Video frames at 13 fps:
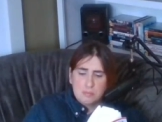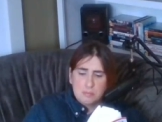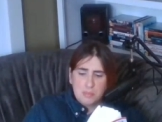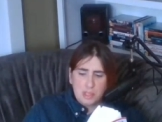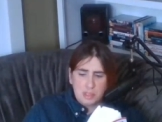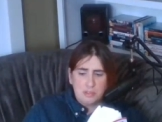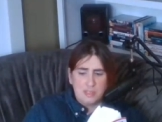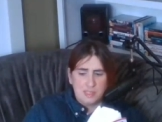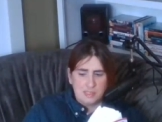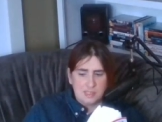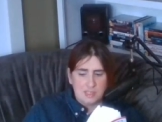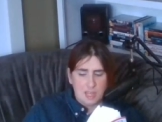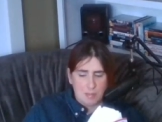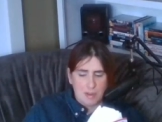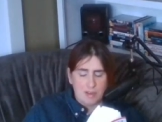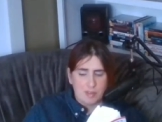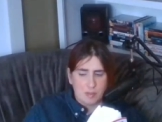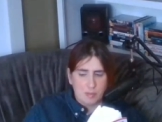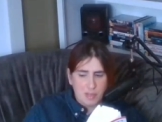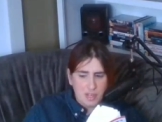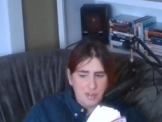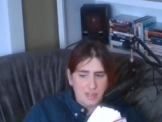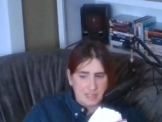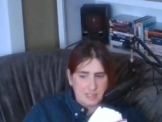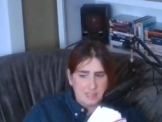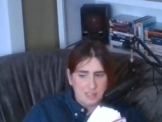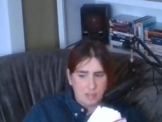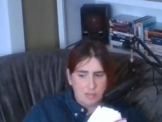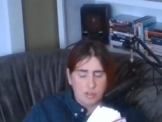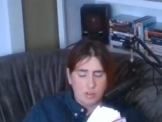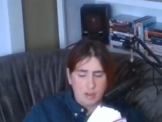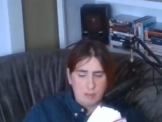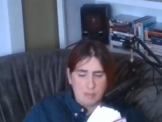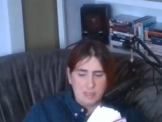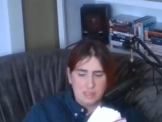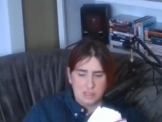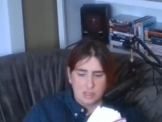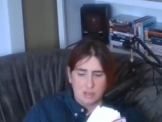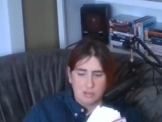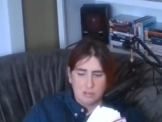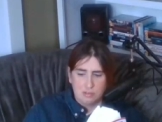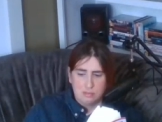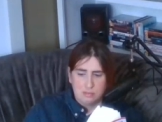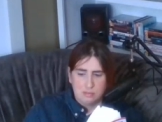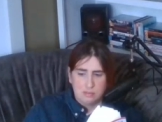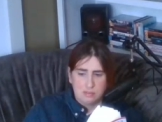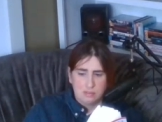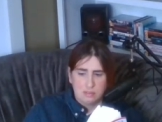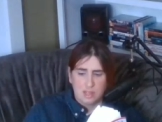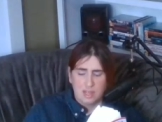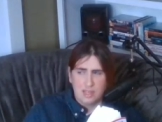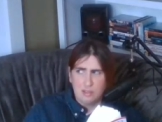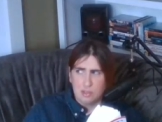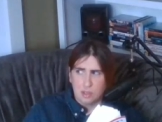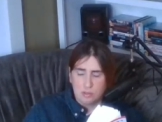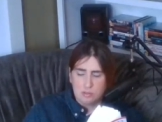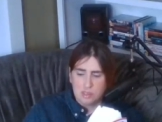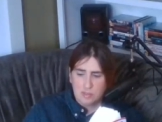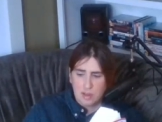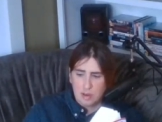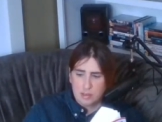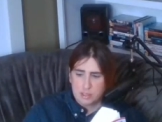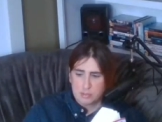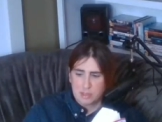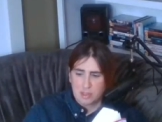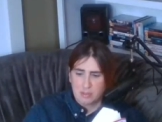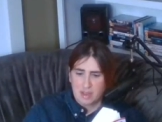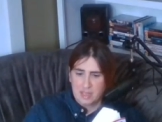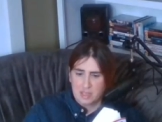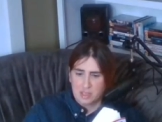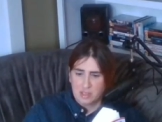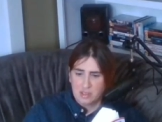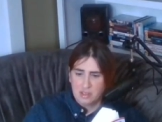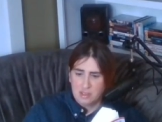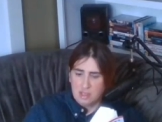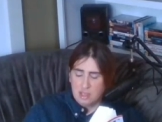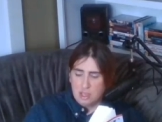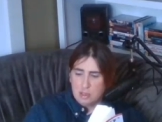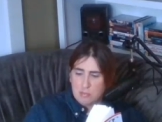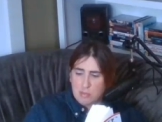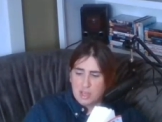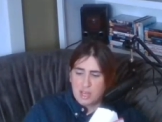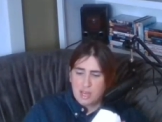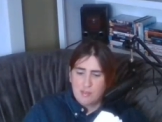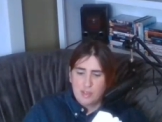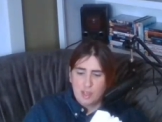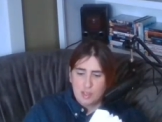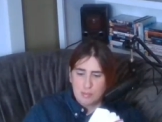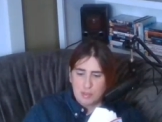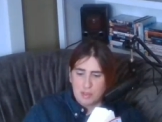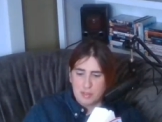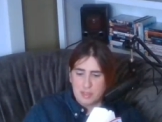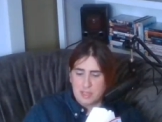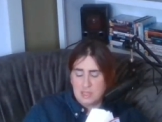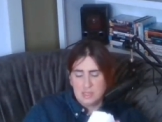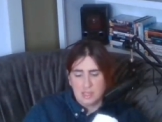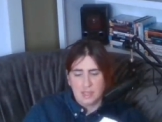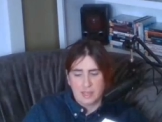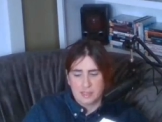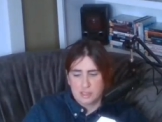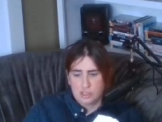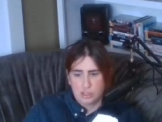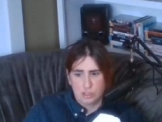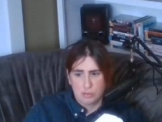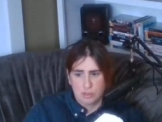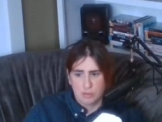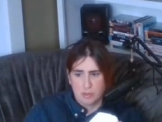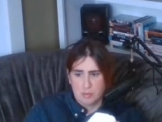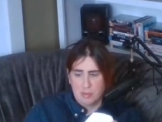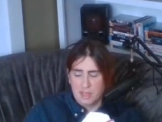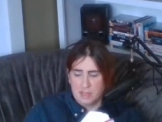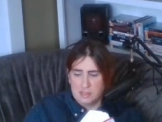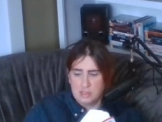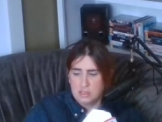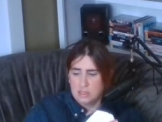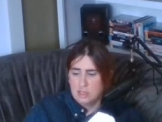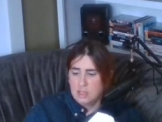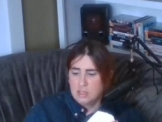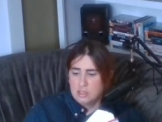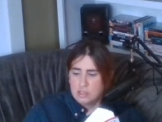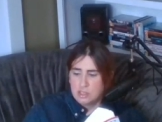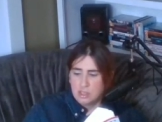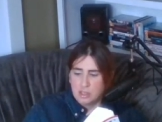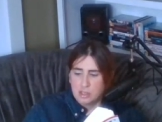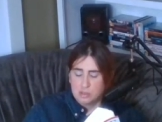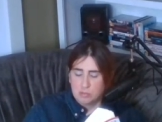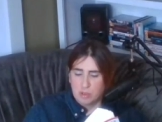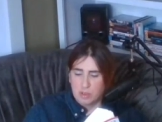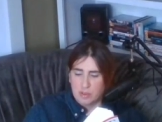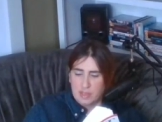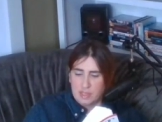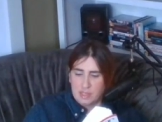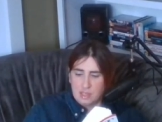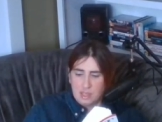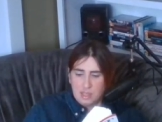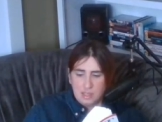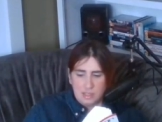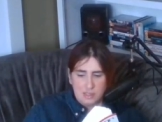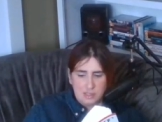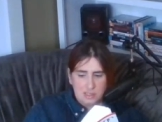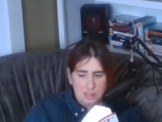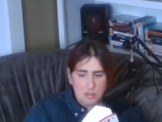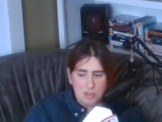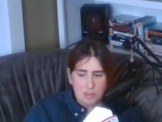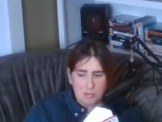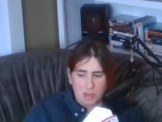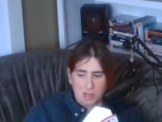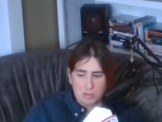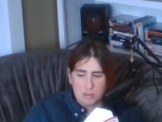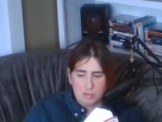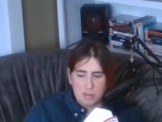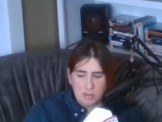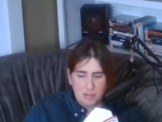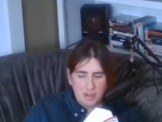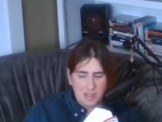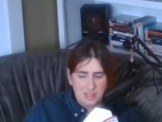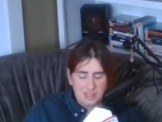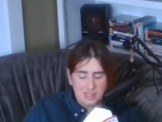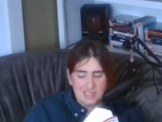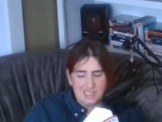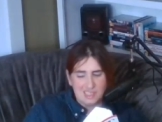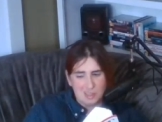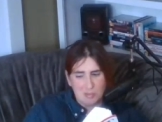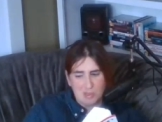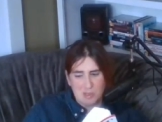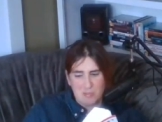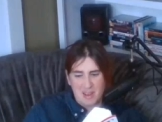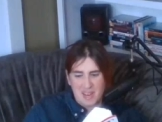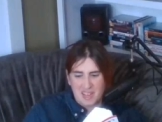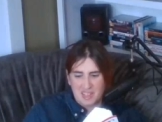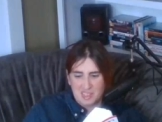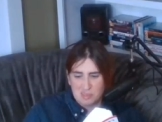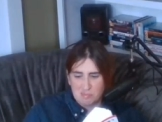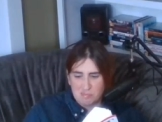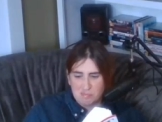But you didn't stop having periods seven or eight months ago. I don't know. I've always been irregular, but I haven't had a period in the last two or three months. She looked worried. Is there something wrong with me, Fred? Is it something bad?